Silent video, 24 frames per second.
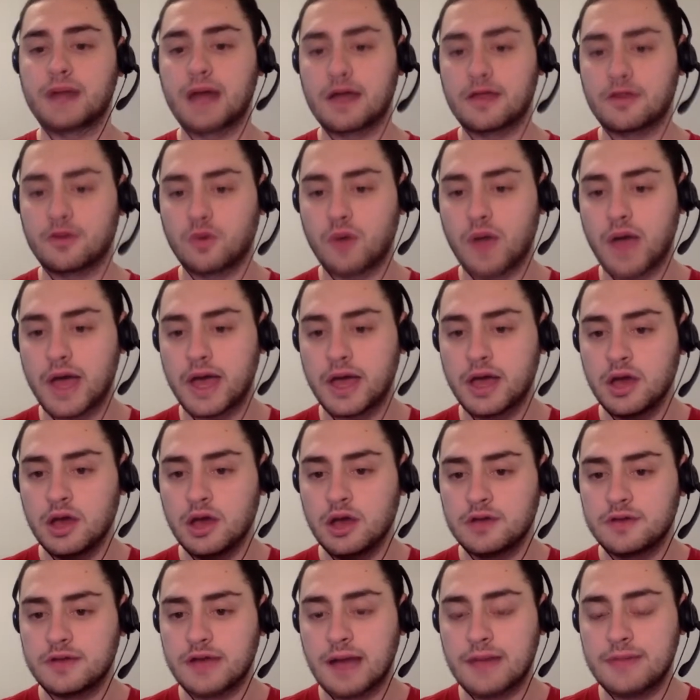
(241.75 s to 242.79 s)
But either way,
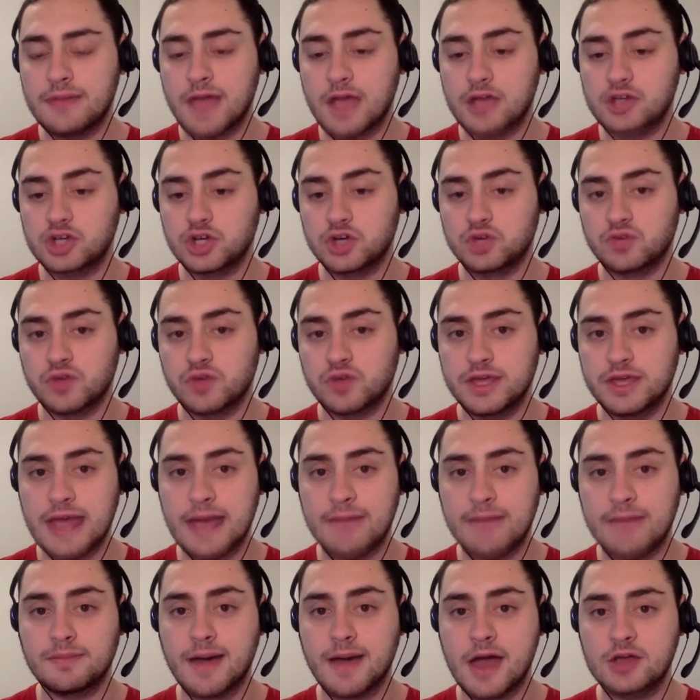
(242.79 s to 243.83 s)
time to actually
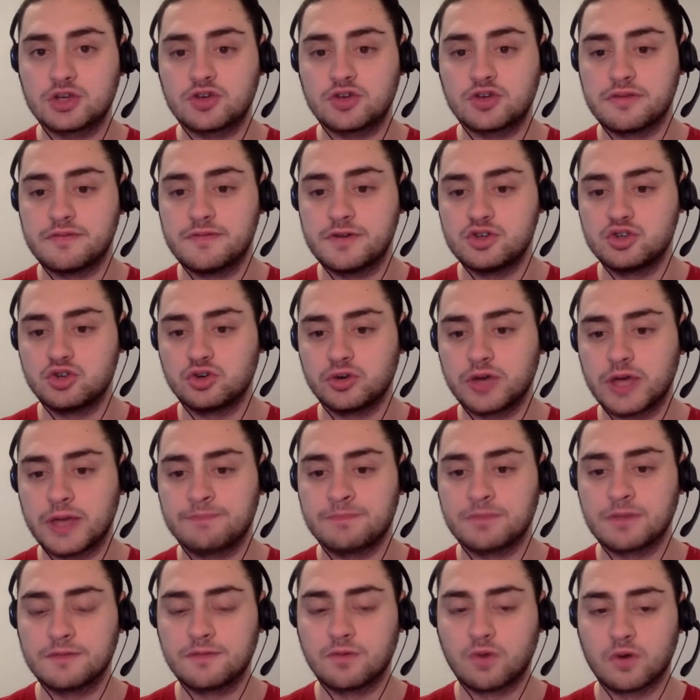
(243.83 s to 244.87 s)
recap the matches
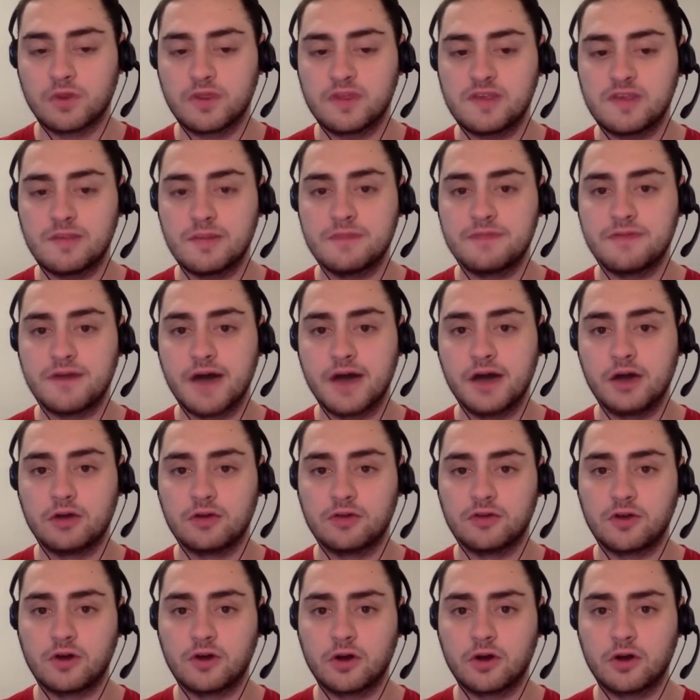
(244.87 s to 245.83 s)
individually for the semifinals.